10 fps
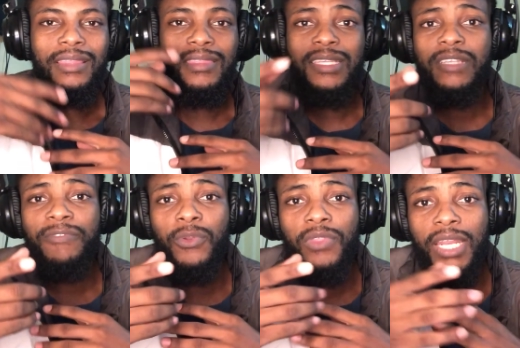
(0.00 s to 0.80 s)
There's a
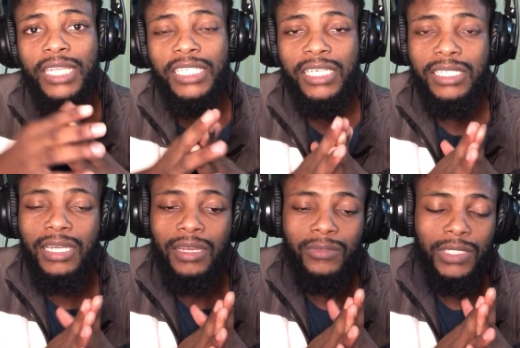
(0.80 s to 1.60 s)
video that I checked
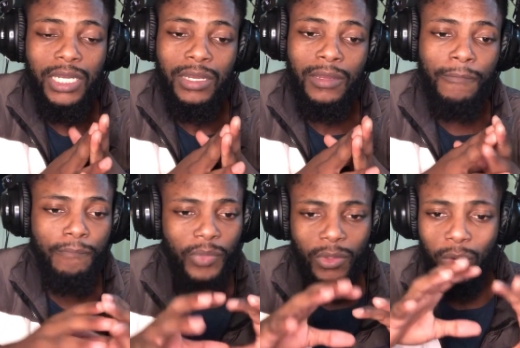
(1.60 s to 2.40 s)
out
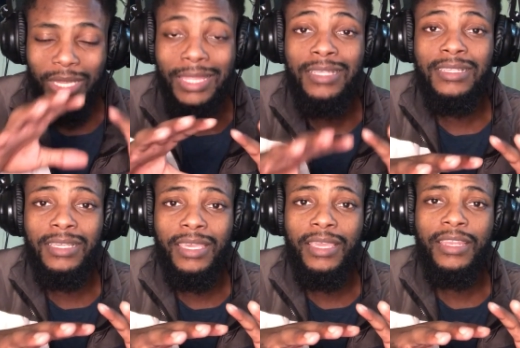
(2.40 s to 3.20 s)
um, on this
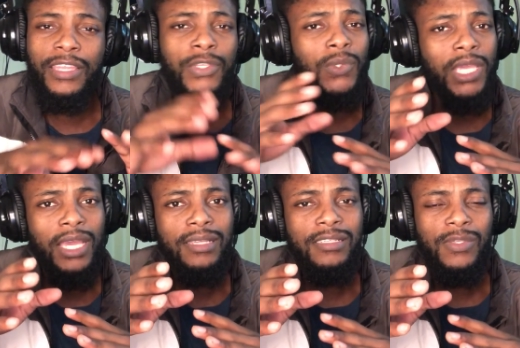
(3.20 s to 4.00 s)
again and you
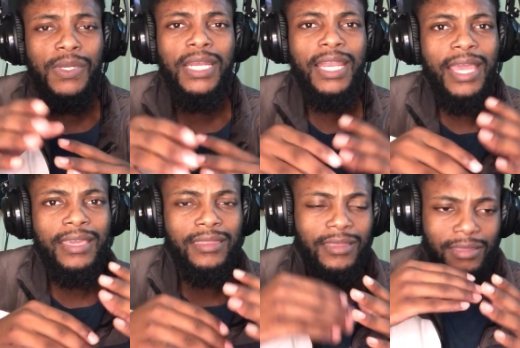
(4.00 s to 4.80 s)
guys, you didn't
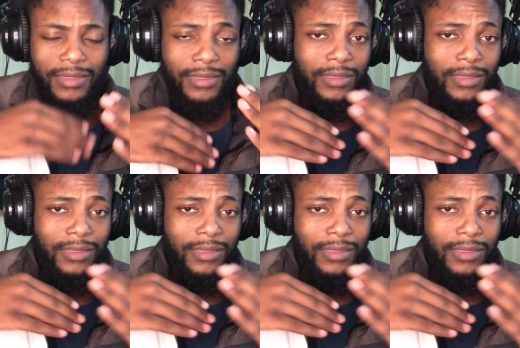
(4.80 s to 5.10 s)
like the,